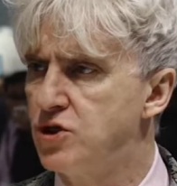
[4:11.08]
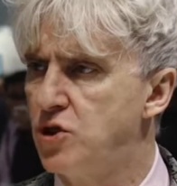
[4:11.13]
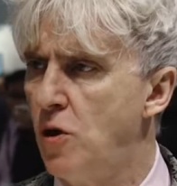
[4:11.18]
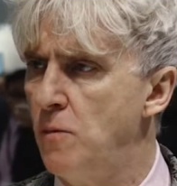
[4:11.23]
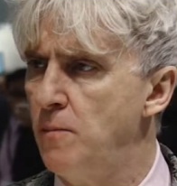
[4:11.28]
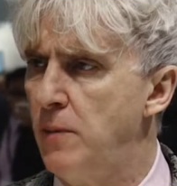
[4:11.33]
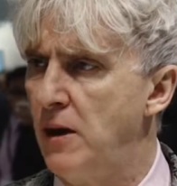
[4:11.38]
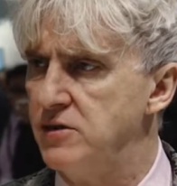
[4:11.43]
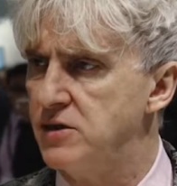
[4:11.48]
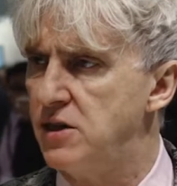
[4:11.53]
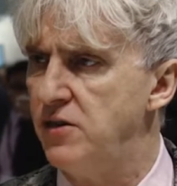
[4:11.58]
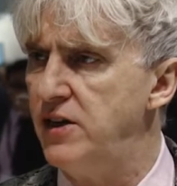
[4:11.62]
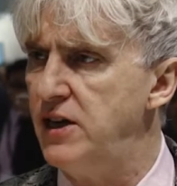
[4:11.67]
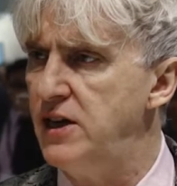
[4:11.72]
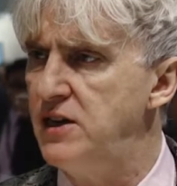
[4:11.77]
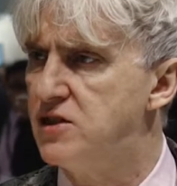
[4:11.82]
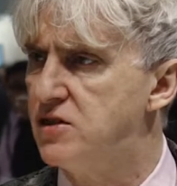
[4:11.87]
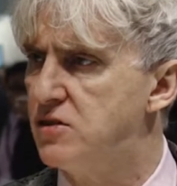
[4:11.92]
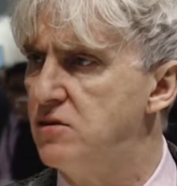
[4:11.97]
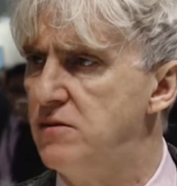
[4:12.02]
compounds? Are
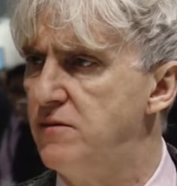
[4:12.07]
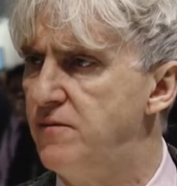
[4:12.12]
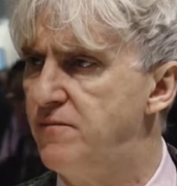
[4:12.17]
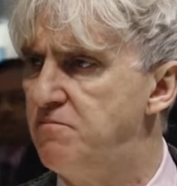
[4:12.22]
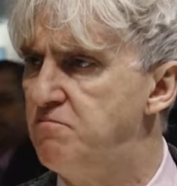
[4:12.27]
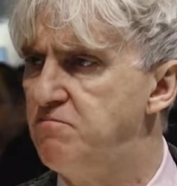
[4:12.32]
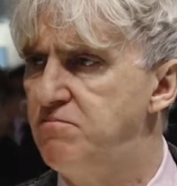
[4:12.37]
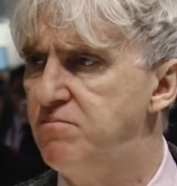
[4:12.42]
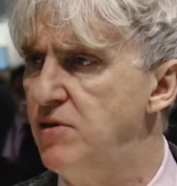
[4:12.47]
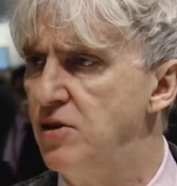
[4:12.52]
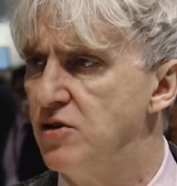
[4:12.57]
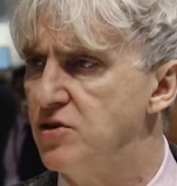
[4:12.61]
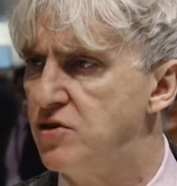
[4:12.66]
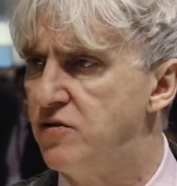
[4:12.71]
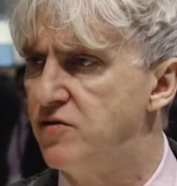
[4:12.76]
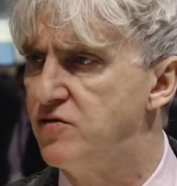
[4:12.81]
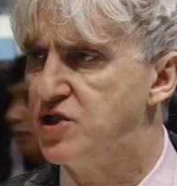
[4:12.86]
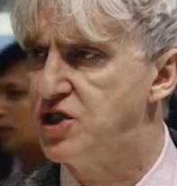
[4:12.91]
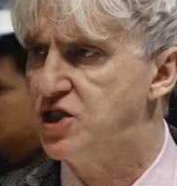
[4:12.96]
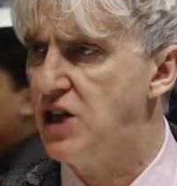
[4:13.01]
these sort
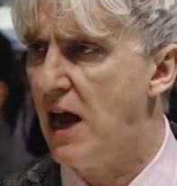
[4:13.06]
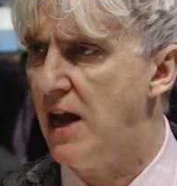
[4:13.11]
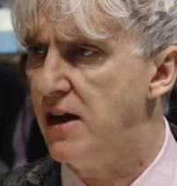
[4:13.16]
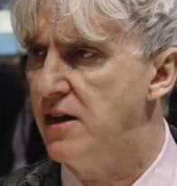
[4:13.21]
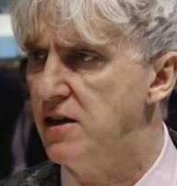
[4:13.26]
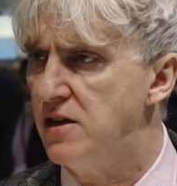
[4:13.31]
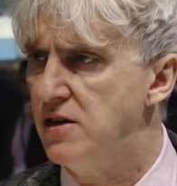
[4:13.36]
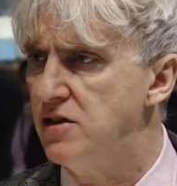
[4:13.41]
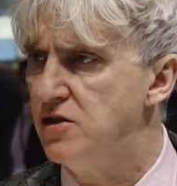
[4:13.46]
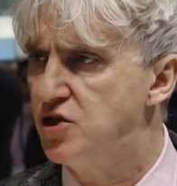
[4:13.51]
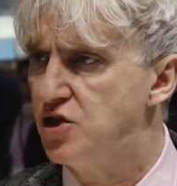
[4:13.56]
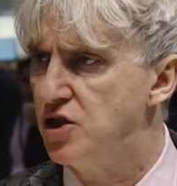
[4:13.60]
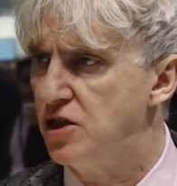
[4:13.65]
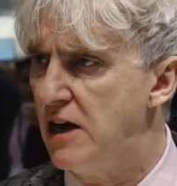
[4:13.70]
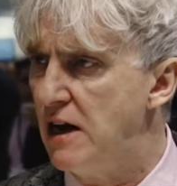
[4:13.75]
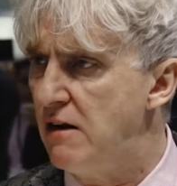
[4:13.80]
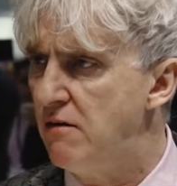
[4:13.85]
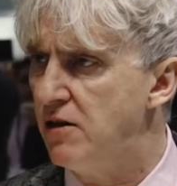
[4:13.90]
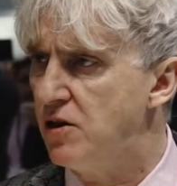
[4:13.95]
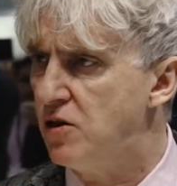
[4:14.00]
of standard
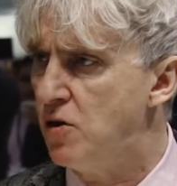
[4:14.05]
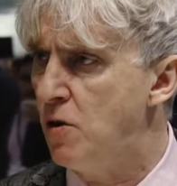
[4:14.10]
generic